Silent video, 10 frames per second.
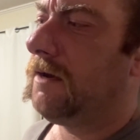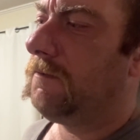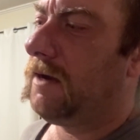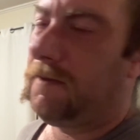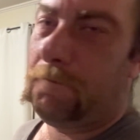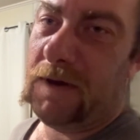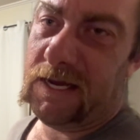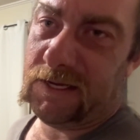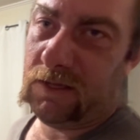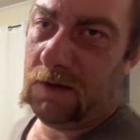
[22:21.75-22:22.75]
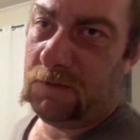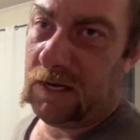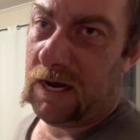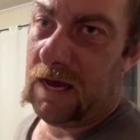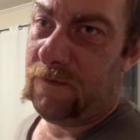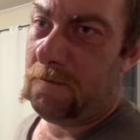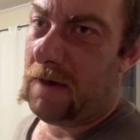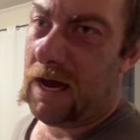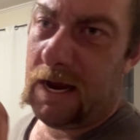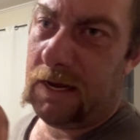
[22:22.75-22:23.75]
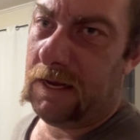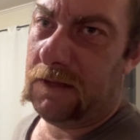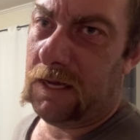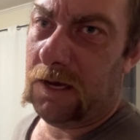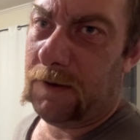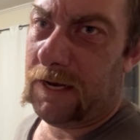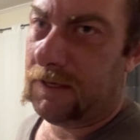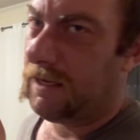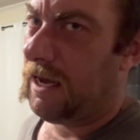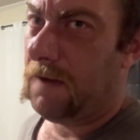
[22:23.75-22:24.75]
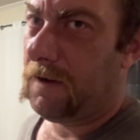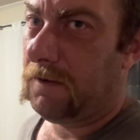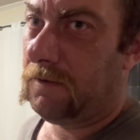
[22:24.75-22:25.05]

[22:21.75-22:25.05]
One of the best limbs that are ever made in the US, ever.